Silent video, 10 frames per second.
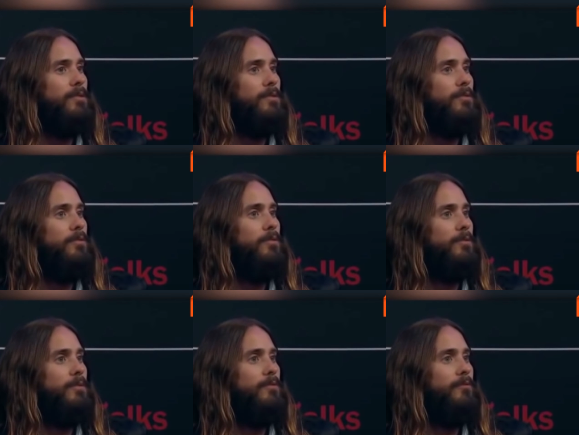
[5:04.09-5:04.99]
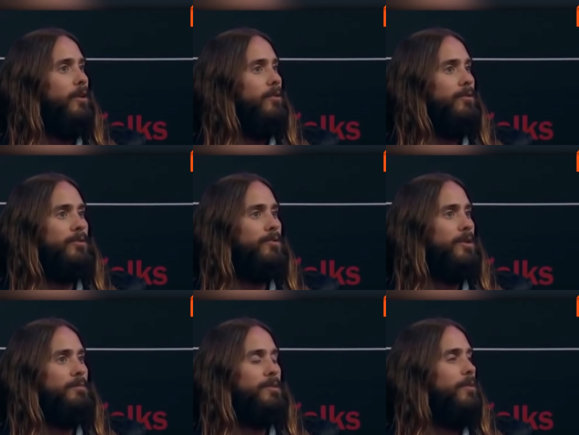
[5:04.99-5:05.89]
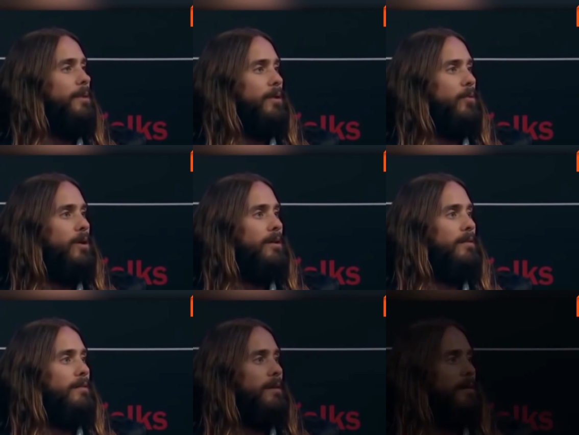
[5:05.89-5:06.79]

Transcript: to follow your dreams no matter what.